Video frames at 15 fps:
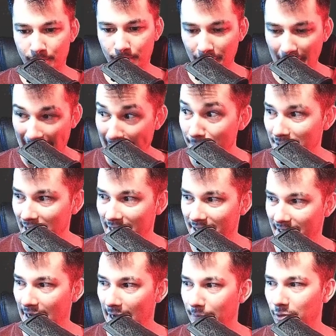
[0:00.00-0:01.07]
games like
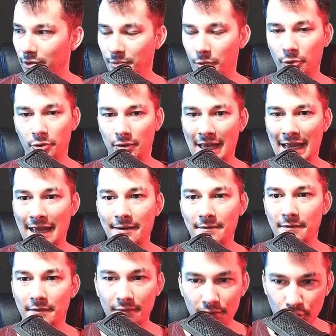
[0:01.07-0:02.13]
Diablo Immortal can't
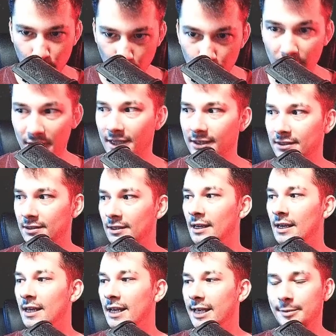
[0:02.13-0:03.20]
do this
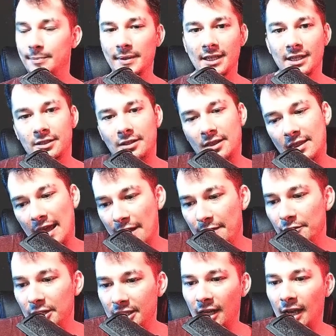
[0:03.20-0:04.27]
is because
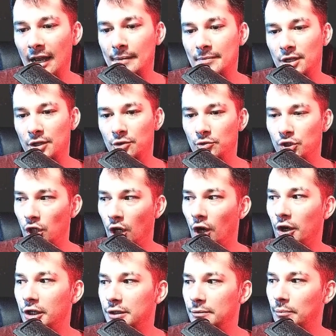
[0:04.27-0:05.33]
every time that you
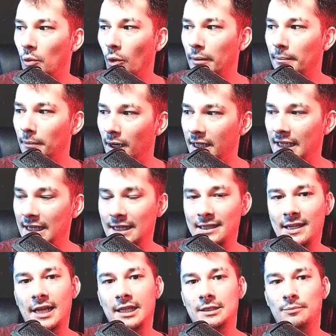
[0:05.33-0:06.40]
charge more money and it
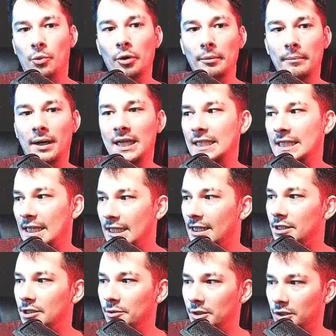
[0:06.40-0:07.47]
takes more money to get
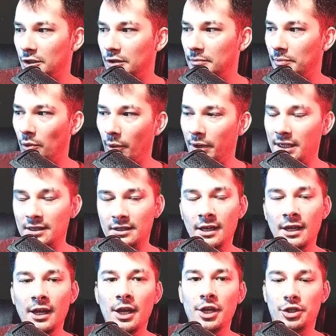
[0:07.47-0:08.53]
to a certain point,
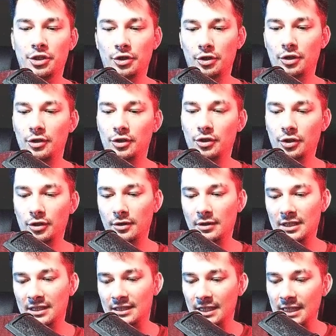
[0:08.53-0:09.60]
you're
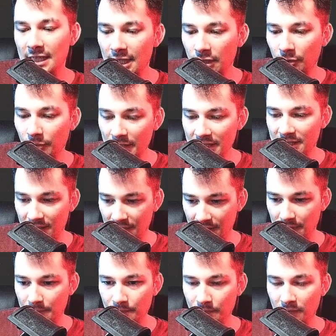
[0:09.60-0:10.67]

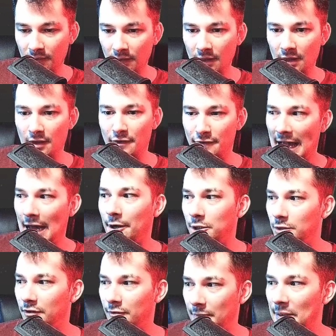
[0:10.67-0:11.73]
decreasing the value
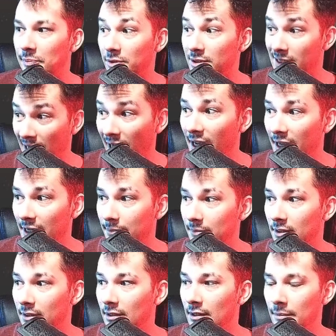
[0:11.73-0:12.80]
of people's time
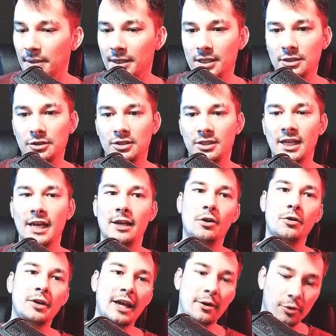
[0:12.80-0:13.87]
because you're saying,
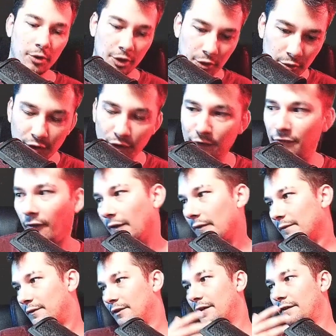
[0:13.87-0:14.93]
okay, well, you could farm
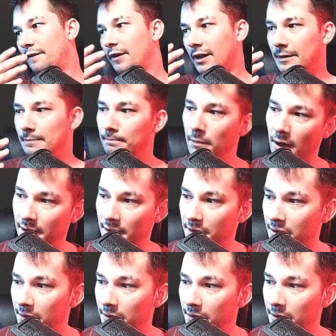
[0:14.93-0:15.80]
for a fucking month,